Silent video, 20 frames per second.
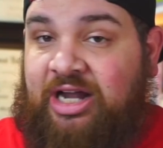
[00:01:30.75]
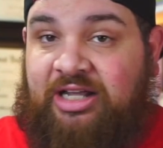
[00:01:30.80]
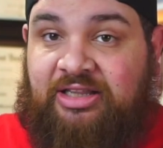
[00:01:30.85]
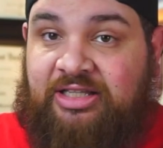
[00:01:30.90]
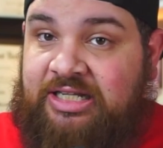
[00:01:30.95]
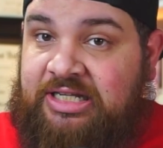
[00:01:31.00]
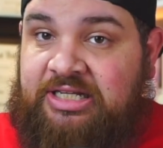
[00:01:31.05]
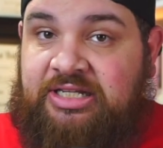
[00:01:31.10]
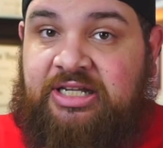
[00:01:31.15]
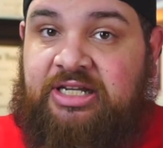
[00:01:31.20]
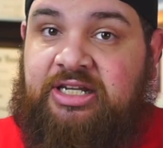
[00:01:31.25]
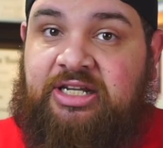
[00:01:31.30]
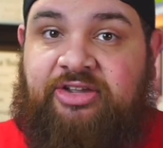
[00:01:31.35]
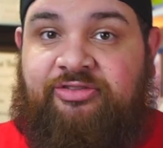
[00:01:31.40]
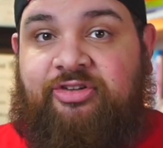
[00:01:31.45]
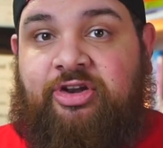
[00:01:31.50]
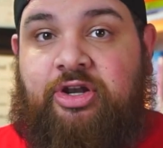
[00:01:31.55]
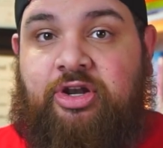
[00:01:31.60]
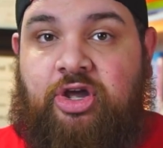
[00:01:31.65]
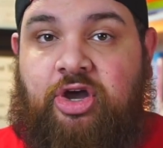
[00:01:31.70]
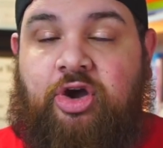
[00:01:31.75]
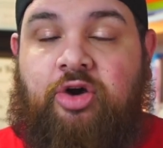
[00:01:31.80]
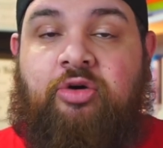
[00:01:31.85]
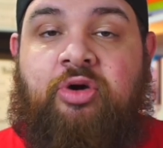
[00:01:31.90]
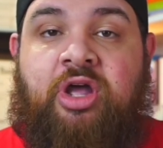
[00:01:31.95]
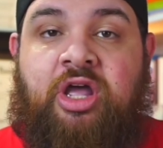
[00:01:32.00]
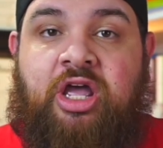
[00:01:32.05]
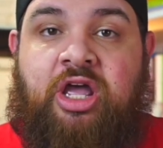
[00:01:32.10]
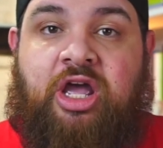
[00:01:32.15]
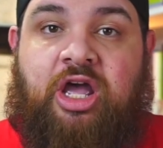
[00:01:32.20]
Eileen didn't even
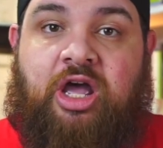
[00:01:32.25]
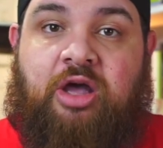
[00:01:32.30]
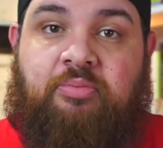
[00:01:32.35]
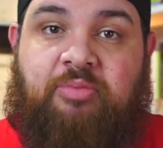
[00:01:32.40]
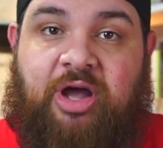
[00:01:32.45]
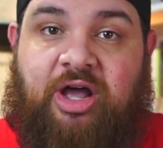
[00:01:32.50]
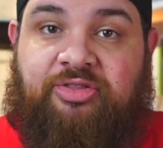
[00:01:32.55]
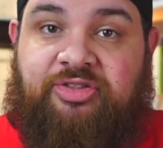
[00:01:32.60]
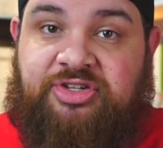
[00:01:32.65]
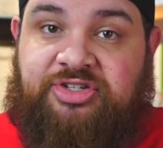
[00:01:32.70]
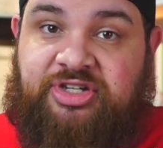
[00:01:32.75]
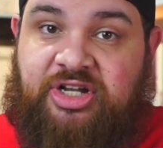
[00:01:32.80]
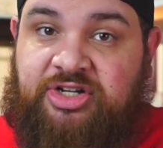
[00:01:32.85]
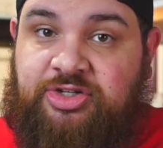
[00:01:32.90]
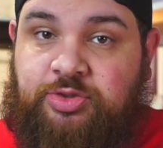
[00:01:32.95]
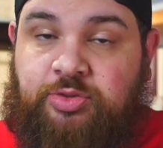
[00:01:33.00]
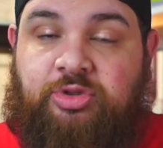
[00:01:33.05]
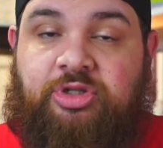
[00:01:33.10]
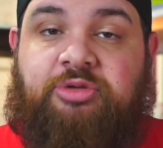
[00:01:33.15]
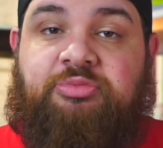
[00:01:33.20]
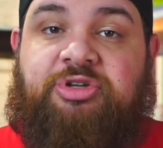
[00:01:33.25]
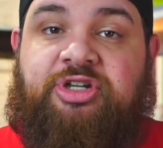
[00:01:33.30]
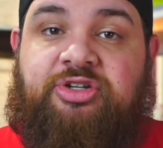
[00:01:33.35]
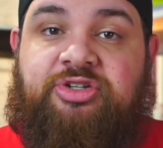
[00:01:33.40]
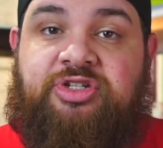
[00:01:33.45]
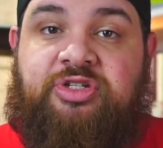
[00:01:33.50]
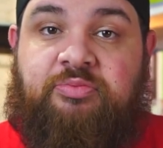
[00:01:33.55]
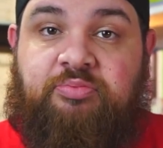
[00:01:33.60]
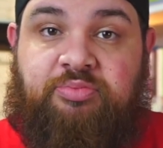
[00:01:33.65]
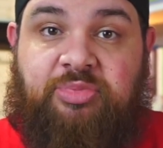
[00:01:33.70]
know about the sexual
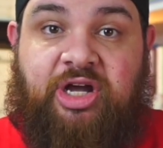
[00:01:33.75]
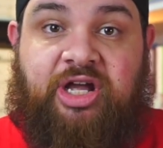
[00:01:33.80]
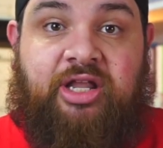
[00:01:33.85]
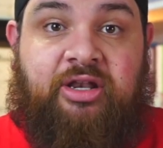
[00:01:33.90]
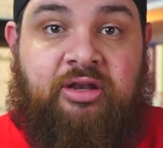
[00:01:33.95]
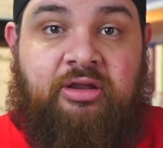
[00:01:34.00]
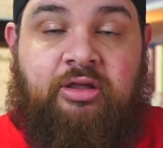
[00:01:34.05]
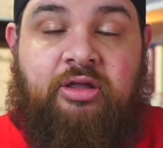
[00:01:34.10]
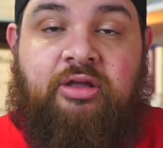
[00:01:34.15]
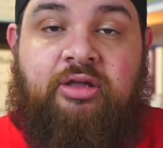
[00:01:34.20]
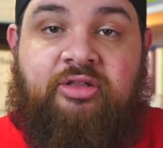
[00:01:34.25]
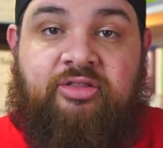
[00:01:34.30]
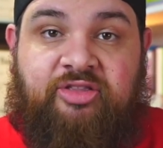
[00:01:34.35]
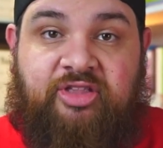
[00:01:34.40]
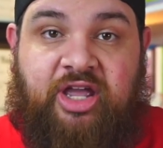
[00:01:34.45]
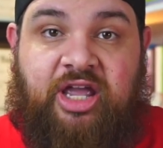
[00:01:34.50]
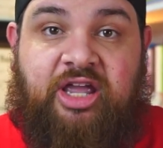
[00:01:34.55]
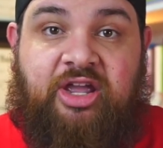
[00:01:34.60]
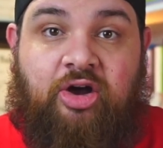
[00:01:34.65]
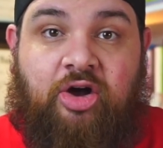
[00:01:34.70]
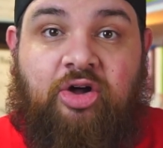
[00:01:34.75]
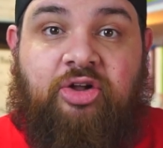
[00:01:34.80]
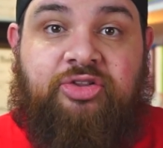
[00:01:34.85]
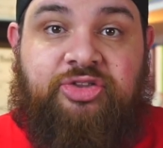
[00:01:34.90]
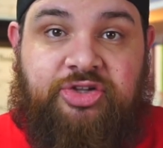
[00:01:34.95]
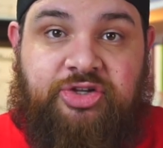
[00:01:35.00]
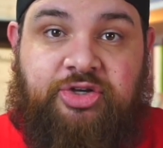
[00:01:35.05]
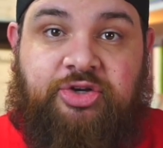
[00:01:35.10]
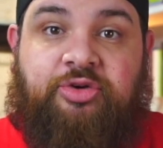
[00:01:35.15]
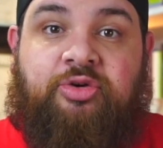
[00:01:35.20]
abuse, but they all
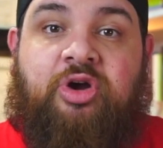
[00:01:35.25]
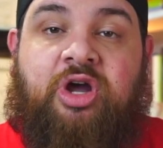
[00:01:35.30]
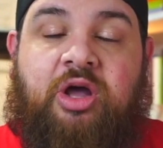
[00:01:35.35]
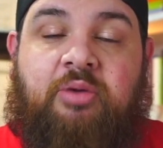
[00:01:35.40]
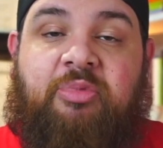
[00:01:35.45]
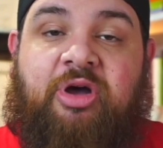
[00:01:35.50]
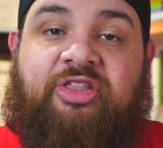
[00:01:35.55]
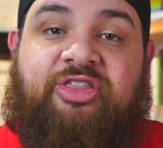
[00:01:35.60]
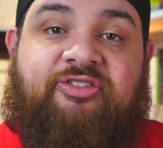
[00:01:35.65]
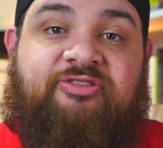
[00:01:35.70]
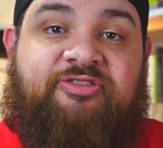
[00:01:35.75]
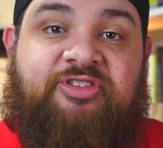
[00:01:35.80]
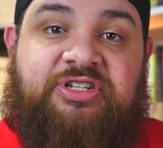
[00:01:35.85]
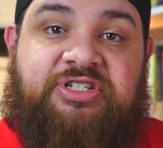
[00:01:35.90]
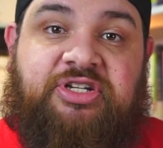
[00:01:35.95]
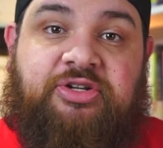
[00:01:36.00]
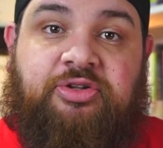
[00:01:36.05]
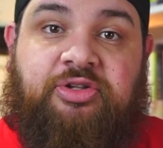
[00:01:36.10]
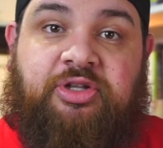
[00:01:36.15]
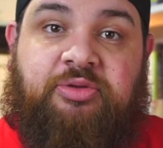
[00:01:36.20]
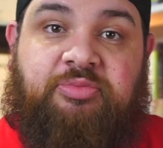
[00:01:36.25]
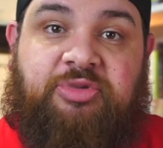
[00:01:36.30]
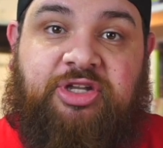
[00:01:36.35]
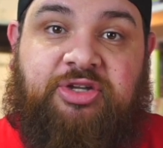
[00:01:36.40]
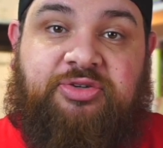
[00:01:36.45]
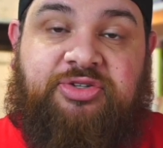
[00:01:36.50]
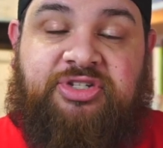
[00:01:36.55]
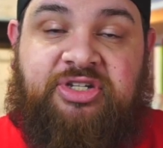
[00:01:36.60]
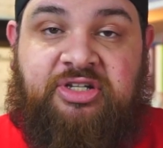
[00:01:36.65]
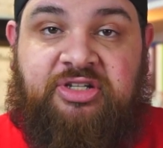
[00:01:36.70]
knew about the physical
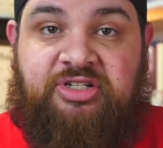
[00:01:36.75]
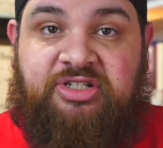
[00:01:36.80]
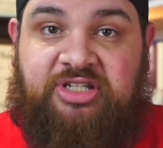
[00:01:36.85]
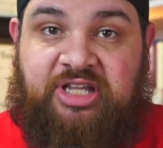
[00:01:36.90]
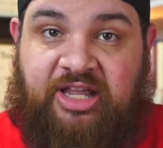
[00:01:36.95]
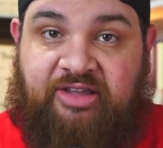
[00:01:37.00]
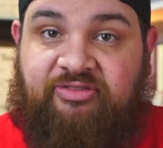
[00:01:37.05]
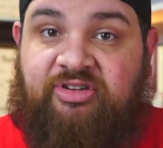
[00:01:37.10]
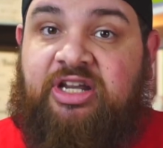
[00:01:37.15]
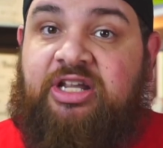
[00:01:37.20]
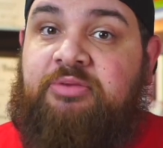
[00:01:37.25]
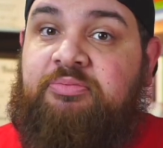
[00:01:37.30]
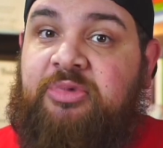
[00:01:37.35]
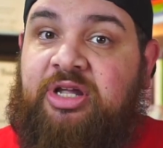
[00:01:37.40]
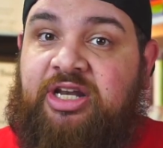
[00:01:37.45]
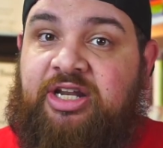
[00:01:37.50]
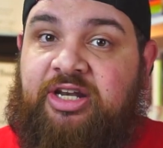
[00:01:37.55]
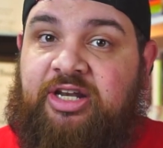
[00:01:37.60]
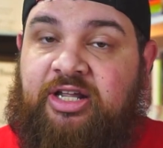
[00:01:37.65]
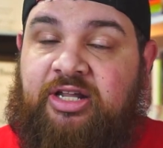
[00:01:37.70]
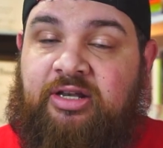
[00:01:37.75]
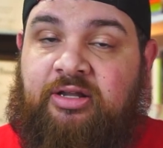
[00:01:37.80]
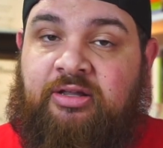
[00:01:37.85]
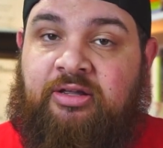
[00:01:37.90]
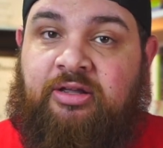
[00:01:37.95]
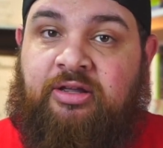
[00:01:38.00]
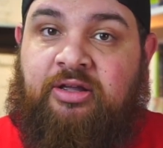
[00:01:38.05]
abuse. David admitted it